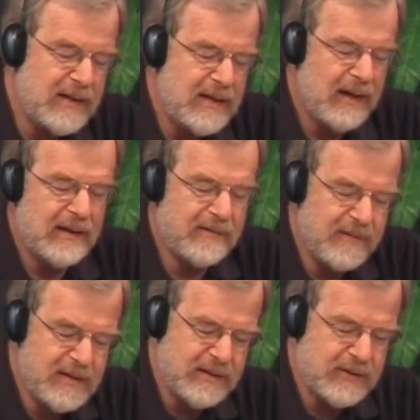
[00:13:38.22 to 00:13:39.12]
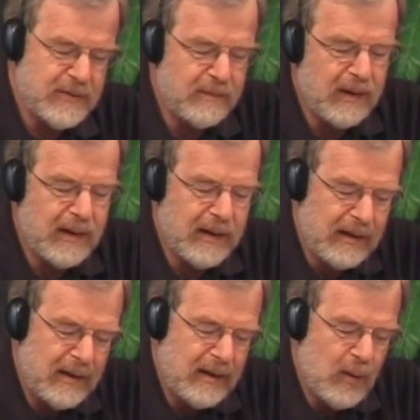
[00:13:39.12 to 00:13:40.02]
yet envisioned by
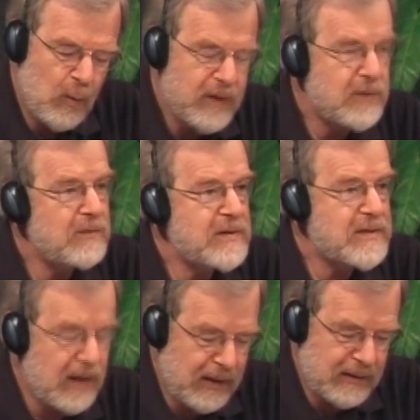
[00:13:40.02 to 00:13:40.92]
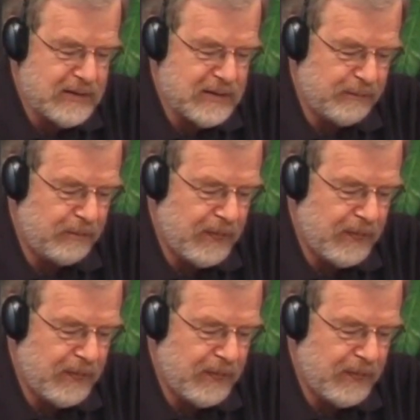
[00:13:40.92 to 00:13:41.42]
Western science.